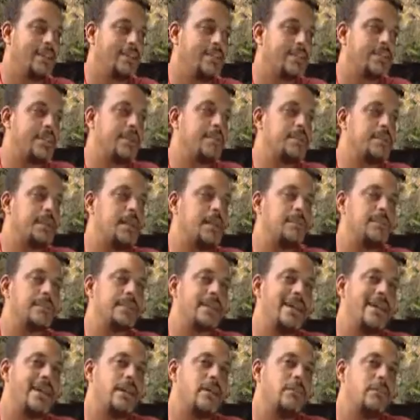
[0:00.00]
sometimes
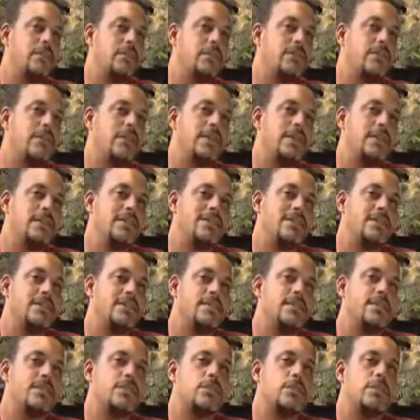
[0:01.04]
I almost find
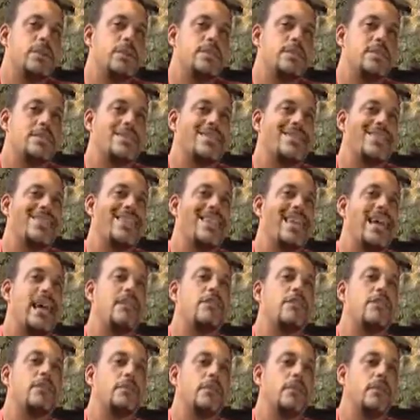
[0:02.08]
situations
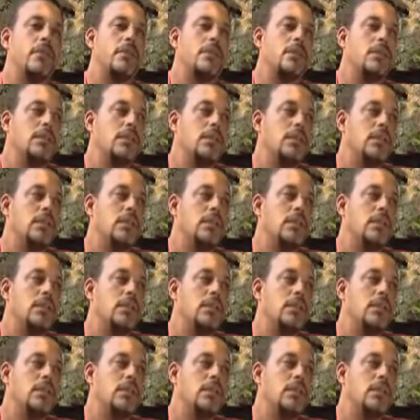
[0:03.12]
laughable